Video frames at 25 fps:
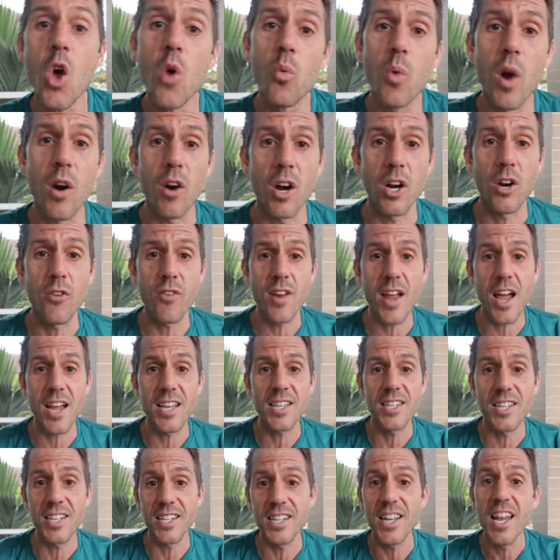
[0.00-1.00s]
where I
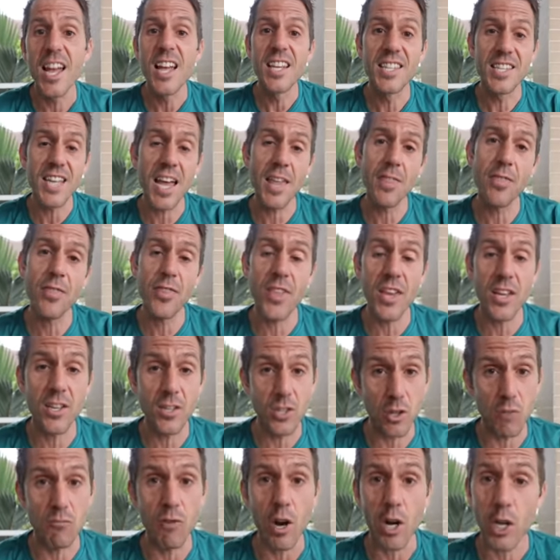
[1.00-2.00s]
created 10
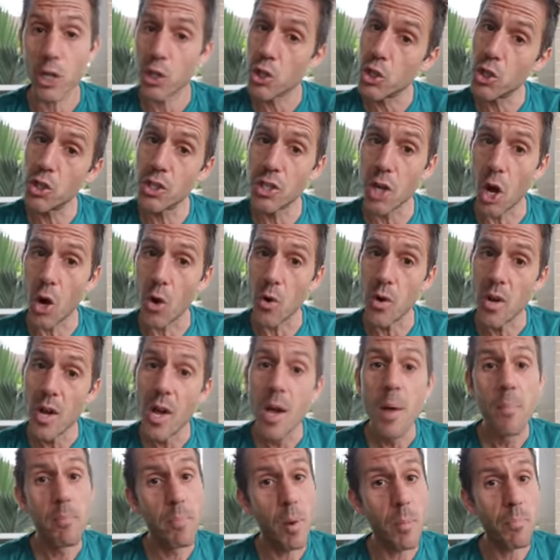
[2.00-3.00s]
things that runners should know,
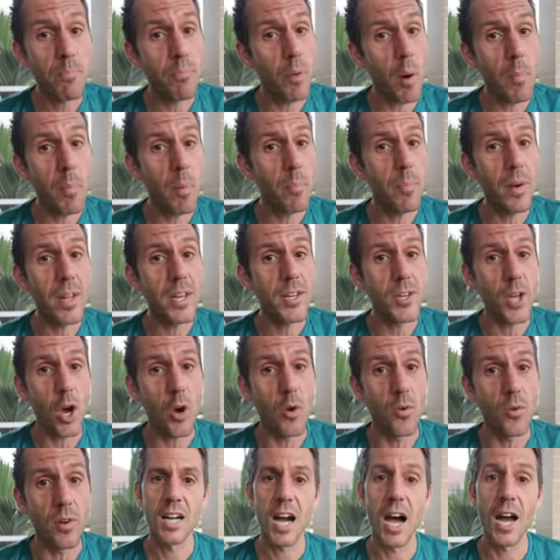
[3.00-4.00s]
but probably
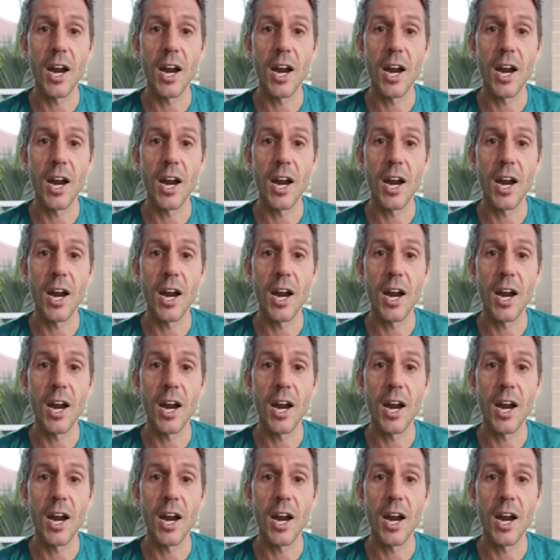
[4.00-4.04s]
don't.